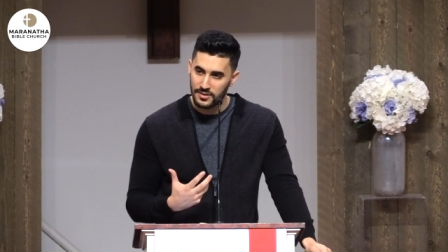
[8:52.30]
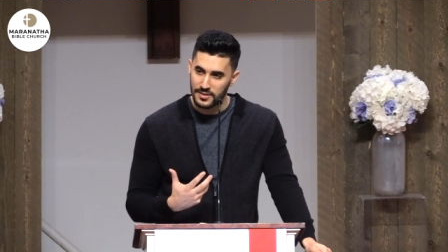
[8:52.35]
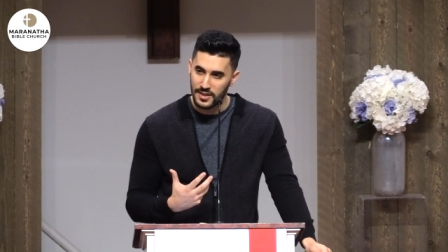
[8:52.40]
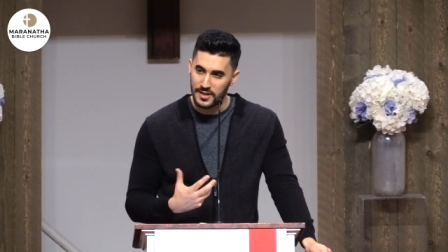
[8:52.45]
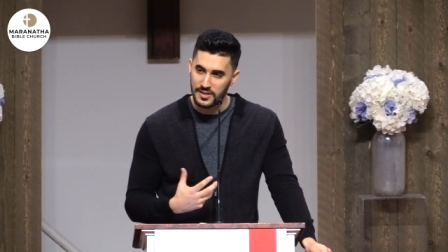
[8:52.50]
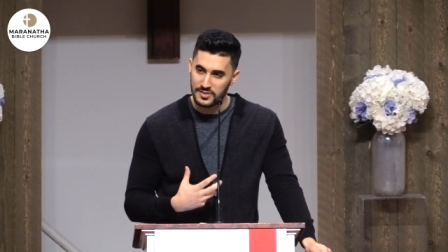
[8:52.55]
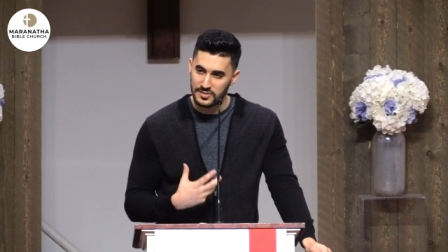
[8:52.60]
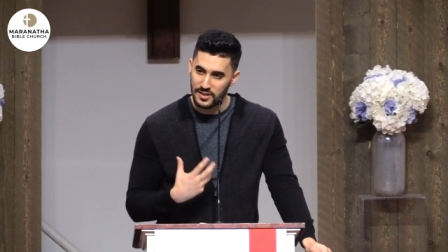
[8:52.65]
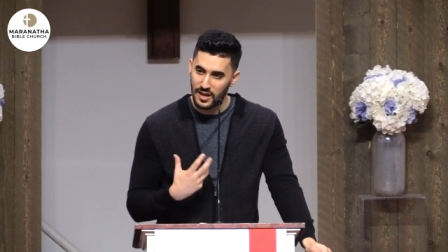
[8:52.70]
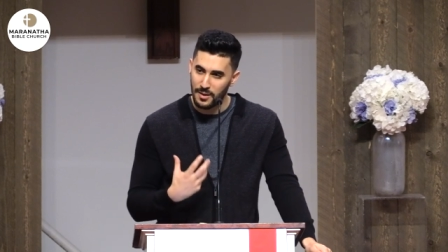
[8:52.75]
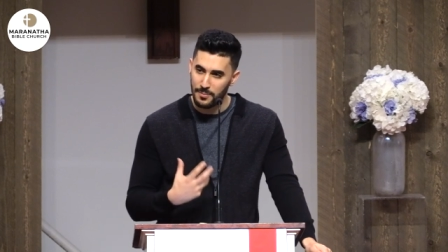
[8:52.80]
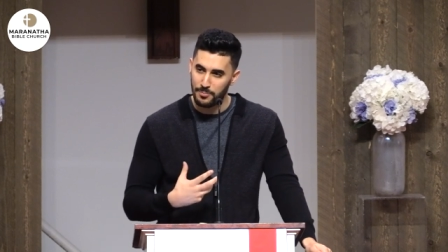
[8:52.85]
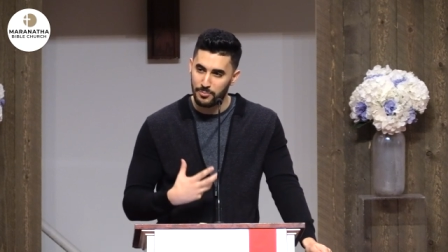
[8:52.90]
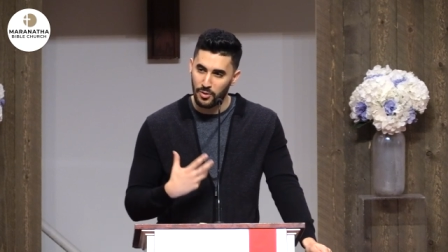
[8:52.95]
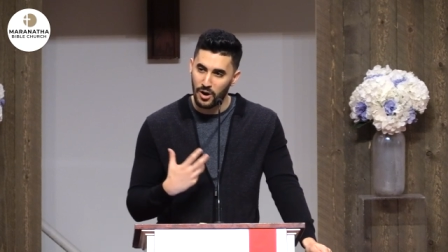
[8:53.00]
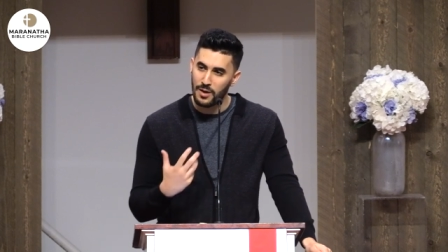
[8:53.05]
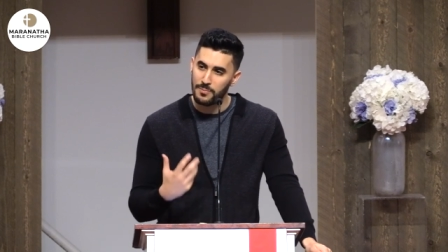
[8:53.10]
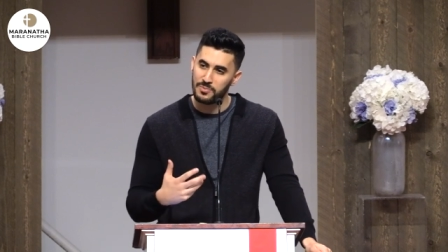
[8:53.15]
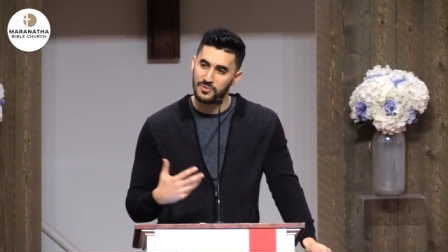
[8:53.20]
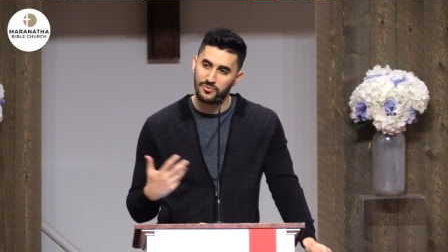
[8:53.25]
that is not
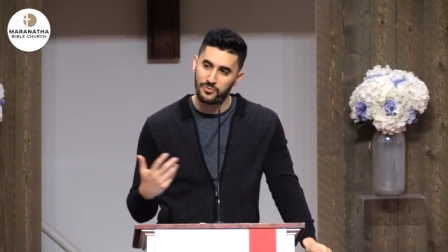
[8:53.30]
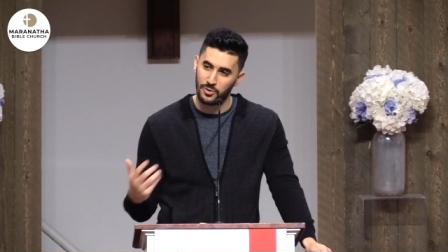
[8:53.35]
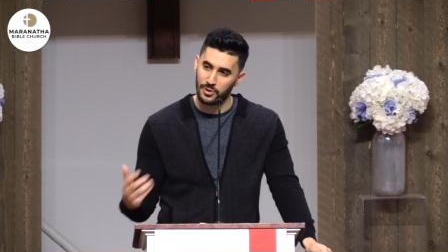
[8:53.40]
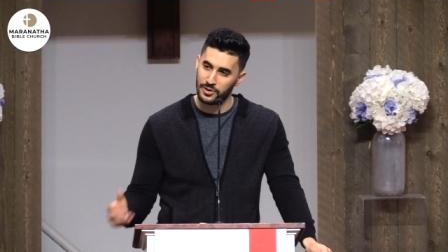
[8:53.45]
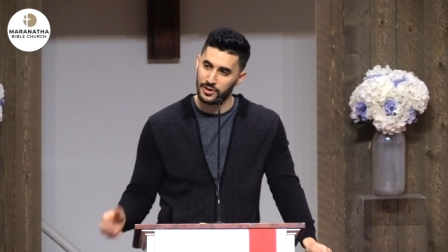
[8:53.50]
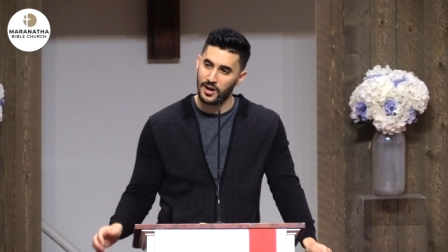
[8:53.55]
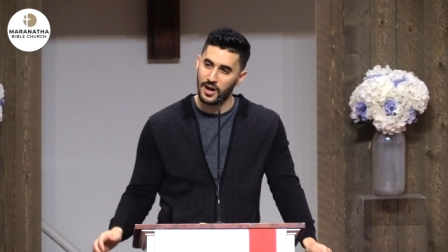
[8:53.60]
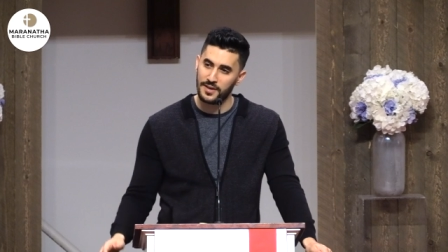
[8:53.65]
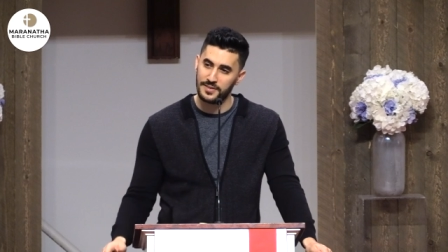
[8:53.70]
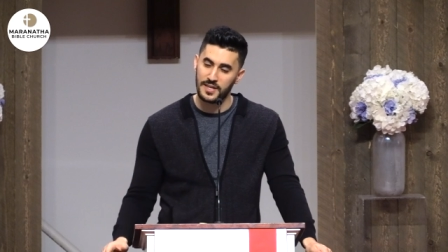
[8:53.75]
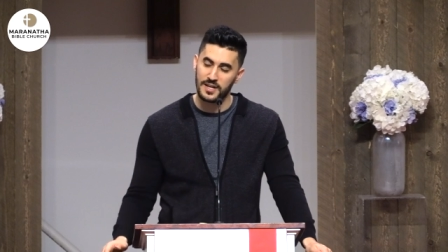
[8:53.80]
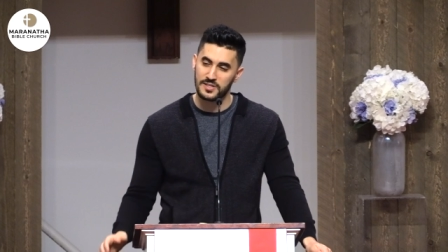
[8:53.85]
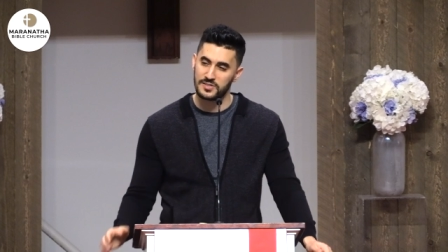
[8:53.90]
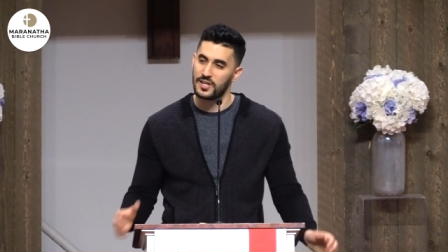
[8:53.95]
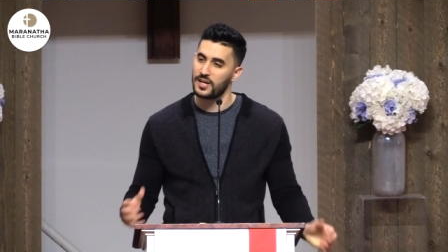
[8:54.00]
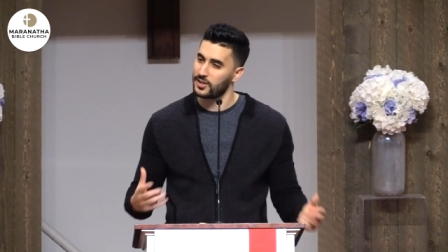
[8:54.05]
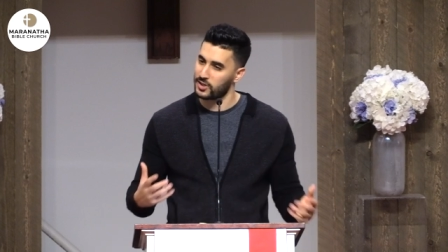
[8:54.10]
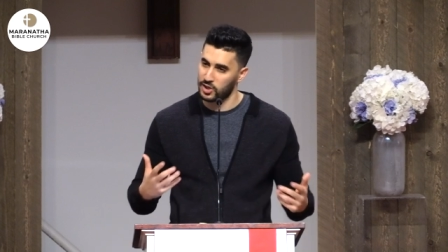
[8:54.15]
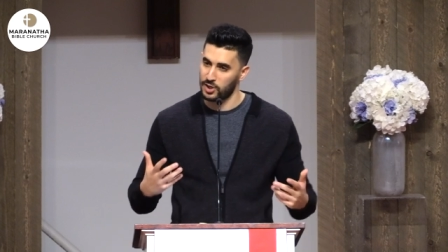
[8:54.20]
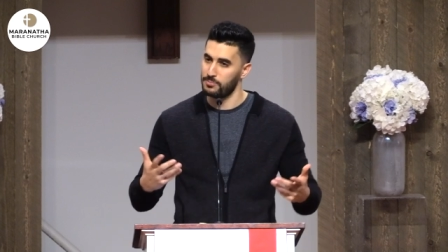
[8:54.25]
brought before God, that is
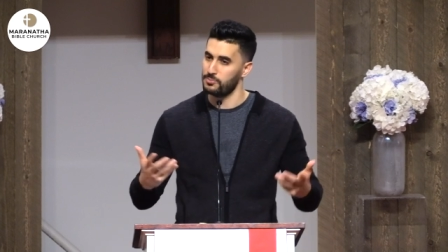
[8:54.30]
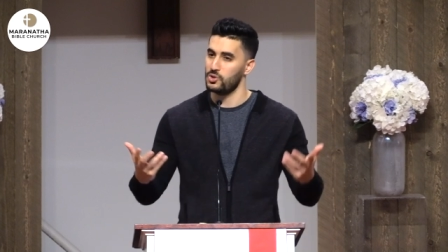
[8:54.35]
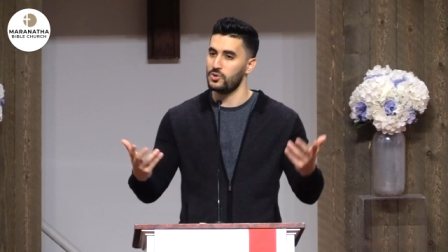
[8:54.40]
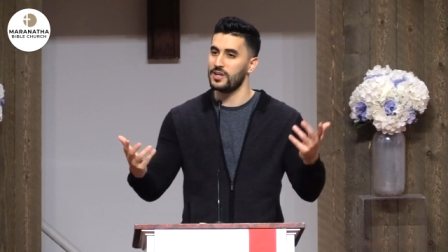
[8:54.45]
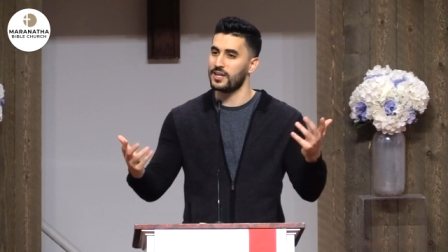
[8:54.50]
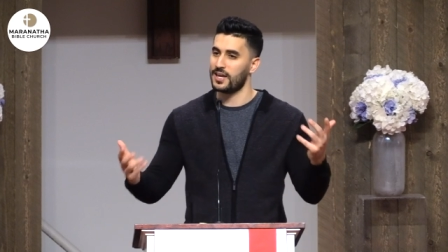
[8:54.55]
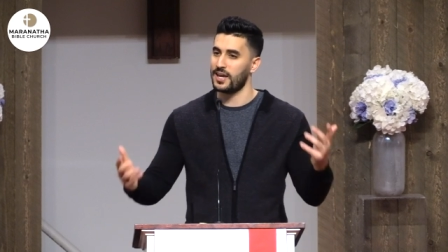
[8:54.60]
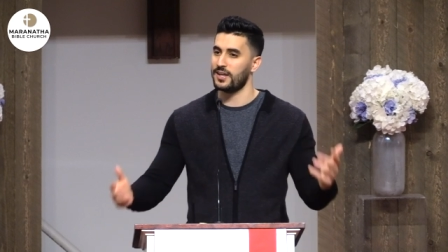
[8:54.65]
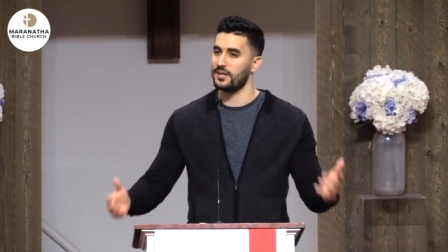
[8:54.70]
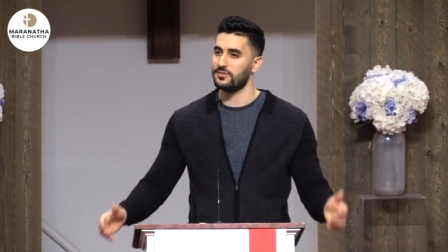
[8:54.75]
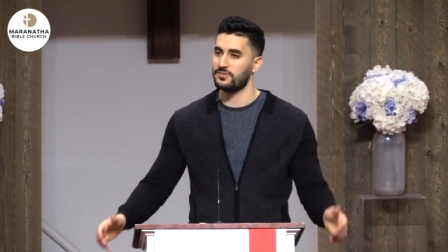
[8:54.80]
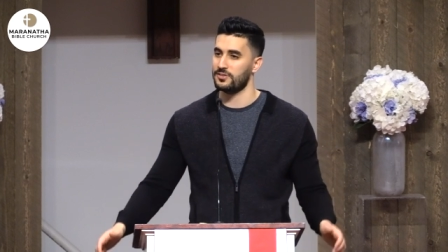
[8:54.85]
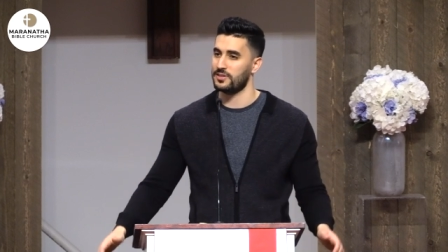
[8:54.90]
not communicated